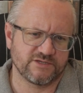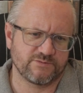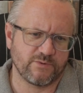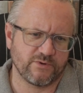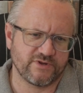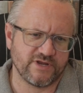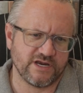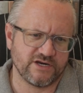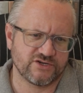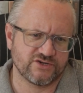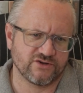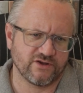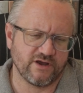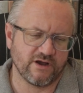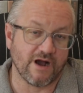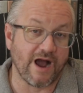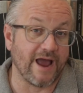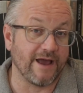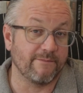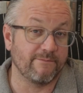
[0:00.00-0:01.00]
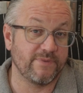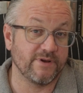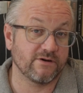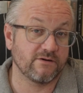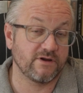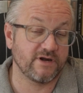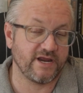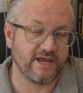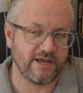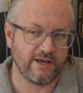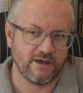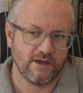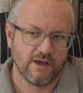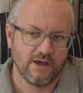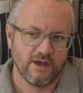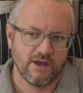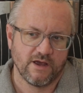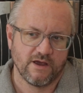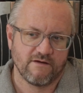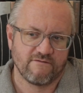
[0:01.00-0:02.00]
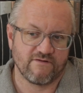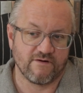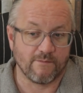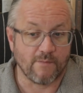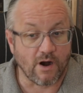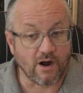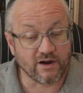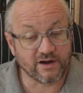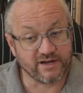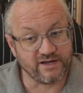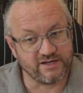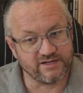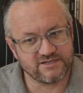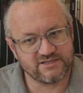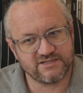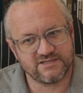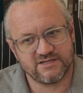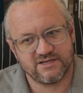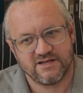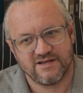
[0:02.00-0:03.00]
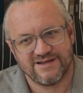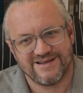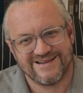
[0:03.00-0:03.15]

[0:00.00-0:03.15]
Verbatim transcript: potentially a liability for markets.